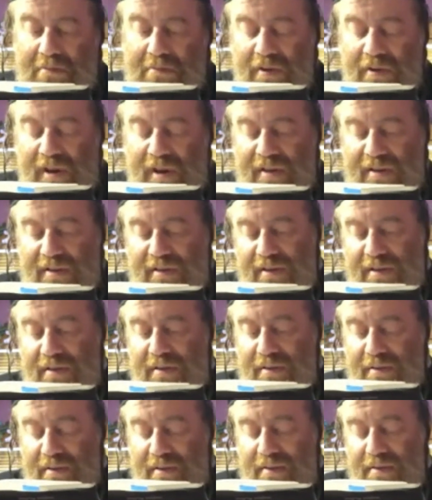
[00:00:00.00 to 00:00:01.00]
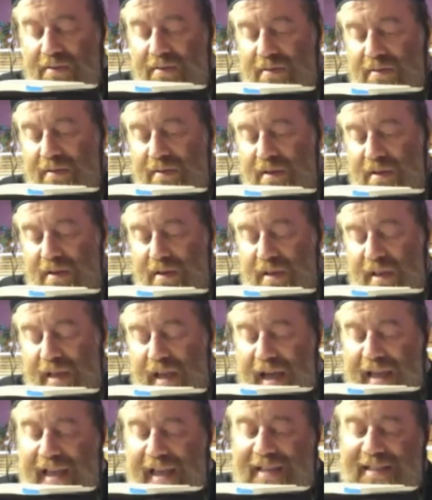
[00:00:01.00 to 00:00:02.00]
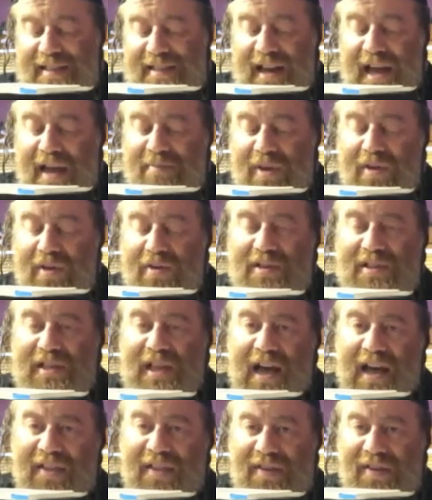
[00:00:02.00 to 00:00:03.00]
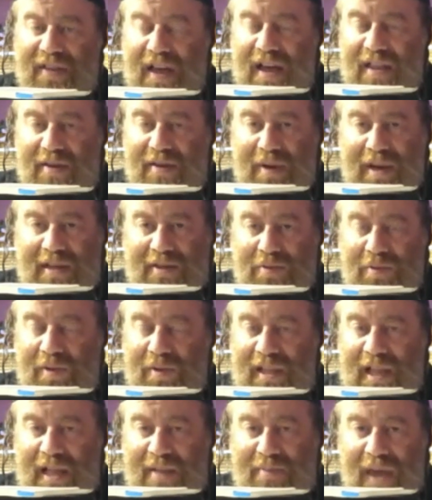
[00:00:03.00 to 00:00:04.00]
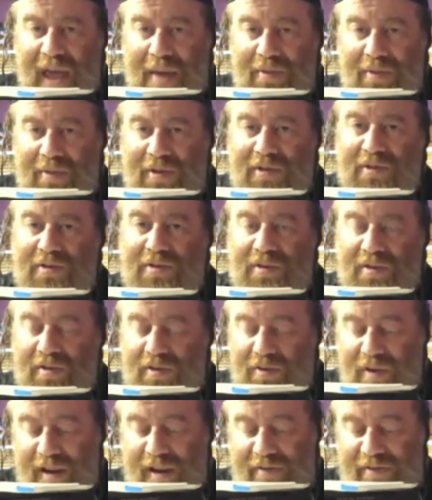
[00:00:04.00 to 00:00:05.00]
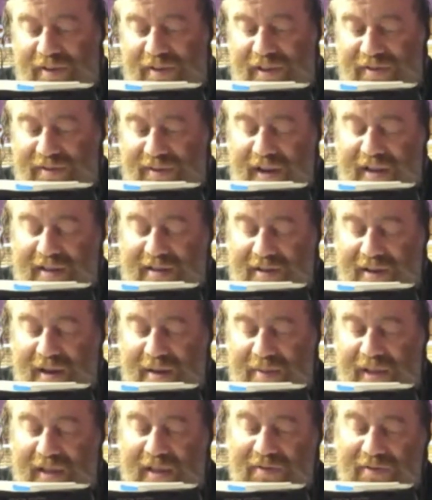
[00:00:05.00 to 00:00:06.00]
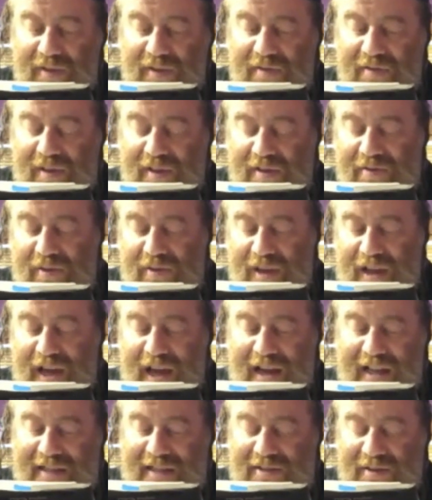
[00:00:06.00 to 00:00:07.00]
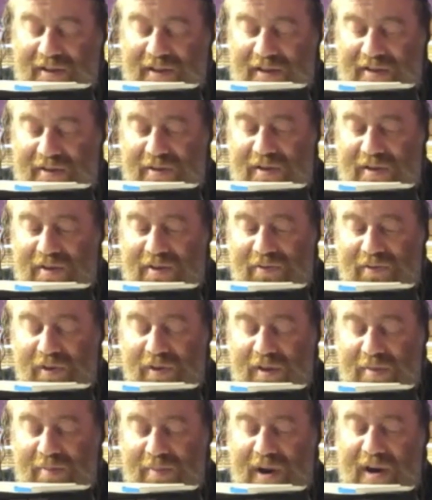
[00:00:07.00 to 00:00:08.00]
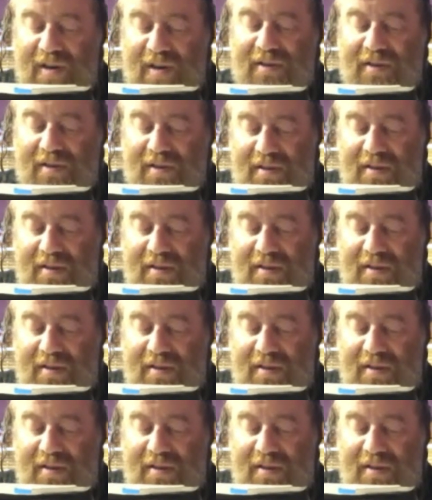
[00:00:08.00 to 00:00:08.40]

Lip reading: All right, so I guess dry because otherwise you would not be able to lift it, right? So I mean, even if you cut it, so it's going to fall apart.